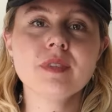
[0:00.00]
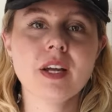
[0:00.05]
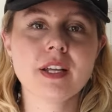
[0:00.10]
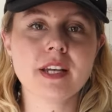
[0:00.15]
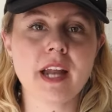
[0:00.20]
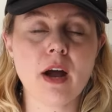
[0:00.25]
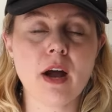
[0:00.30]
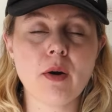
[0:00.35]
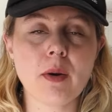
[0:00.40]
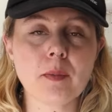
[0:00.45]

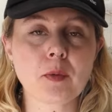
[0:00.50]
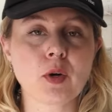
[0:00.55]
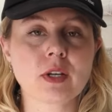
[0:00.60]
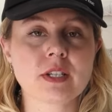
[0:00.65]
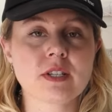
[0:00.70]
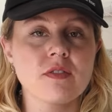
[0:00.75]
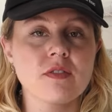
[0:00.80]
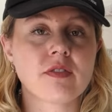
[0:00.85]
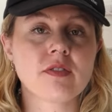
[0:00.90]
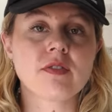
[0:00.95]
Now I'm going
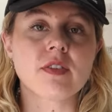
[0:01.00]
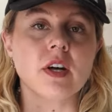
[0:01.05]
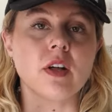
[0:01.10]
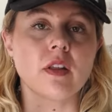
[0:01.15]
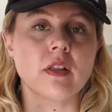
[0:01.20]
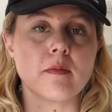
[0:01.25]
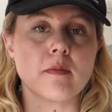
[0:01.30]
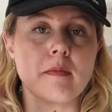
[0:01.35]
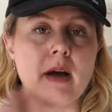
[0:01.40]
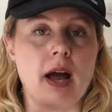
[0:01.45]
to fill
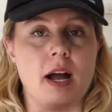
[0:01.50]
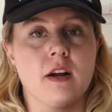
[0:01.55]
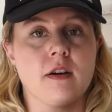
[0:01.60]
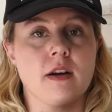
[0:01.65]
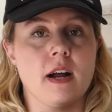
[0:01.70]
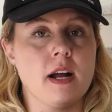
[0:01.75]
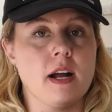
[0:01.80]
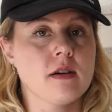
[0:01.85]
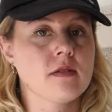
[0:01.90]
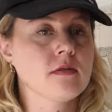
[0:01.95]
the
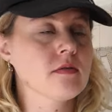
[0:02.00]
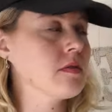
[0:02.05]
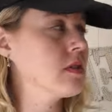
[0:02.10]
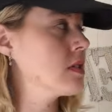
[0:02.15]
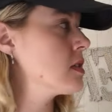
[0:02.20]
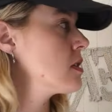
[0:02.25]
background.